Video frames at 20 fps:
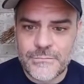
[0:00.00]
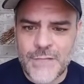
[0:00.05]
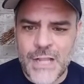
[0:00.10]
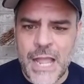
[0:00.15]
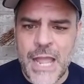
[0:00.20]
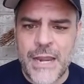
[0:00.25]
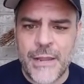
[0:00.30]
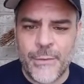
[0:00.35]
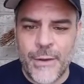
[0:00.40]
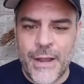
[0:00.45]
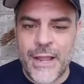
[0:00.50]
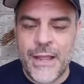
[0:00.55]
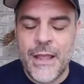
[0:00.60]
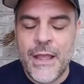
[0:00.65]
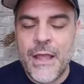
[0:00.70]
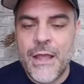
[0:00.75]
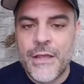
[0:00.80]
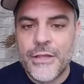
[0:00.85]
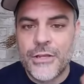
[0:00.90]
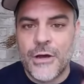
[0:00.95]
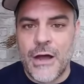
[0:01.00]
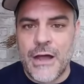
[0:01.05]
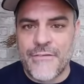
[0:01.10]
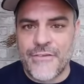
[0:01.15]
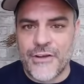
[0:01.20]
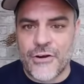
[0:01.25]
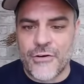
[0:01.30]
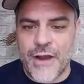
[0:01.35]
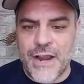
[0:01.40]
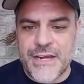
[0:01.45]
Anyway, y'all have
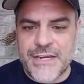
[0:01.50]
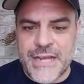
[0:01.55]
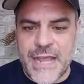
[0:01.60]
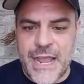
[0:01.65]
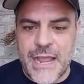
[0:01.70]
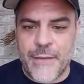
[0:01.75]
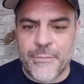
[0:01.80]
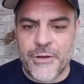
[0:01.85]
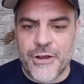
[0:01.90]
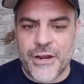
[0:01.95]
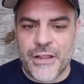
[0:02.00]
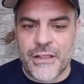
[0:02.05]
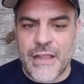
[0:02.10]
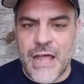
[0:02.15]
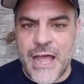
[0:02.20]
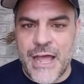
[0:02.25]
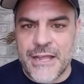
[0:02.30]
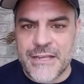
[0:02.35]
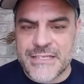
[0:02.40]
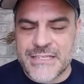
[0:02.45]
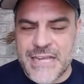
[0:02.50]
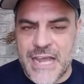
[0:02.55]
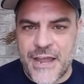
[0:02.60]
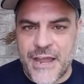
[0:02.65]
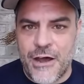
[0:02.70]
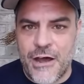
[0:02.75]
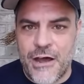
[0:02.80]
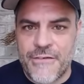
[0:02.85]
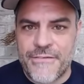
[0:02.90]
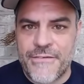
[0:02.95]
a great day. I'm going to li- sign
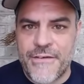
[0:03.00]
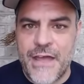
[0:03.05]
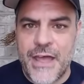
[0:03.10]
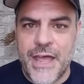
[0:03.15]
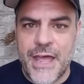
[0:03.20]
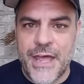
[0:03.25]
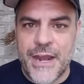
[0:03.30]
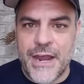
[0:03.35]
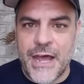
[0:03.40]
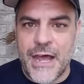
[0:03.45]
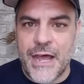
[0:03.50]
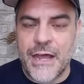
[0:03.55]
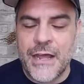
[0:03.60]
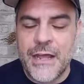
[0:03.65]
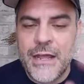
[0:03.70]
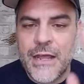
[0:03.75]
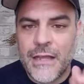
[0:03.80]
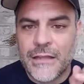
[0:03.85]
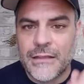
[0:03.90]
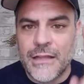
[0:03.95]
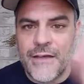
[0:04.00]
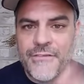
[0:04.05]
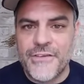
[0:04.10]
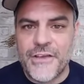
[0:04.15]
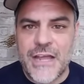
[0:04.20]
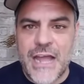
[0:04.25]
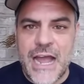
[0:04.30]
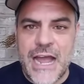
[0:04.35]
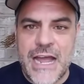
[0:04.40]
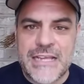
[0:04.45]
off and uh, love you
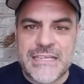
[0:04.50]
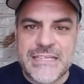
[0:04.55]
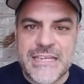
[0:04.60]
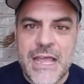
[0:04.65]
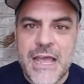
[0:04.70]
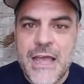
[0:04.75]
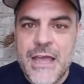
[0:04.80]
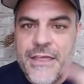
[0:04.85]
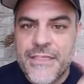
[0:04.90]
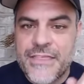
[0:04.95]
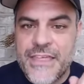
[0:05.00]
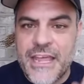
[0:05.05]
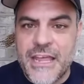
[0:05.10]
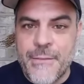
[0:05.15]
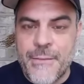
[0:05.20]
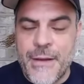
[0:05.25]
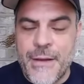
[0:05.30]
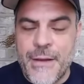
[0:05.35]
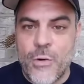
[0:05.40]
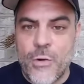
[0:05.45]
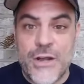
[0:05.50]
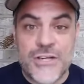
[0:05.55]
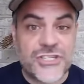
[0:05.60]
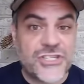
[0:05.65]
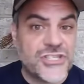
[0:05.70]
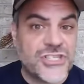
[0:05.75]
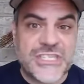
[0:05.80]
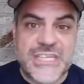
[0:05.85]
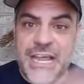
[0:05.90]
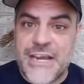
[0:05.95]
guys. Think about
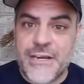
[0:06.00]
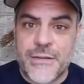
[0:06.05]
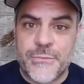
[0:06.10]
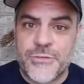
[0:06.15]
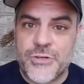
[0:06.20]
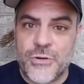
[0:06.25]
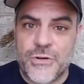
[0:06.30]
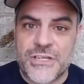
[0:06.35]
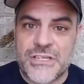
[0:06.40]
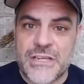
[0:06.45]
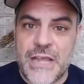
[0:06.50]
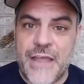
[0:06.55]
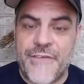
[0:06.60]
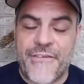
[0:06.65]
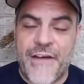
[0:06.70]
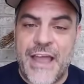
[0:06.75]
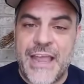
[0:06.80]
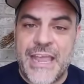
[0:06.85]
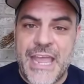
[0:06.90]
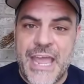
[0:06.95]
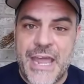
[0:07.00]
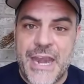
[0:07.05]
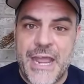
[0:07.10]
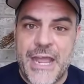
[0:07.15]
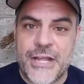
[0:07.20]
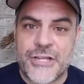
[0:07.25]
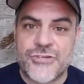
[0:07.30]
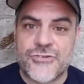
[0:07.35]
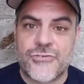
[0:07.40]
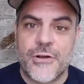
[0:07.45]
questions, send them to us. If I can't
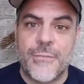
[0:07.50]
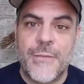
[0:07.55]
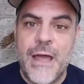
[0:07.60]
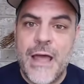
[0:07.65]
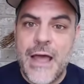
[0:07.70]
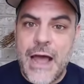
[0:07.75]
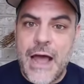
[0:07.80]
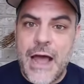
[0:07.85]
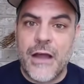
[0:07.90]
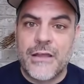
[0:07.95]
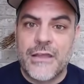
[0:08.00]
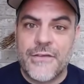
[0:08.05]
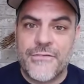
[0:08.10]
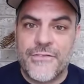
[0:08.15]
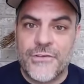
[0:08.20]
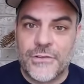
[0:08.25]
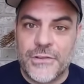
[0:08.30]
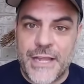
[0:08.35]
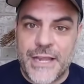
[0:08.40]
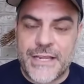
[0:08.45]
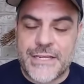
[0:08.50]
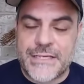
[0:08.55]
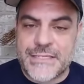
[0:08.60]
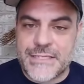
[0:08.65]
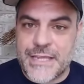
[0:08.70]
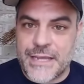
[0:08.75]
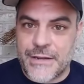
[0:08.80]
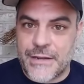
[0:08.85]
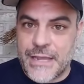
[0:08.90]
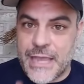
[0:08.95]
answer them, I'll give you links
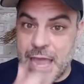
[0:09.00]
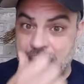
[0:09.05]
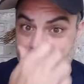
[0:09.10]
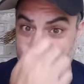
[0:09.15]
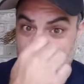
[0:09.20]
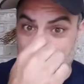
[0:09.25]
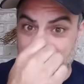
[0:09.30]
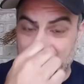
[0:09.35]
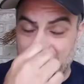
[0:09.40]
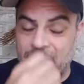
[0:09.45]
that can.